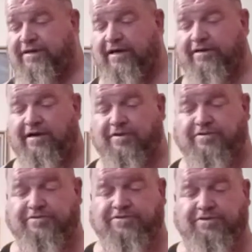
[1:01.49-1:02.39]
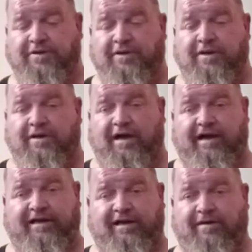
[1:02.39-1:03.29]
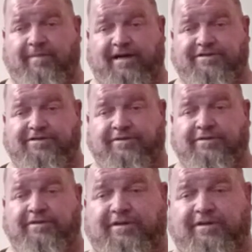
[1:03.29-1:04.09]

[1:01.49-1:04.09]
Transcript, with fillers: God knows I care about you.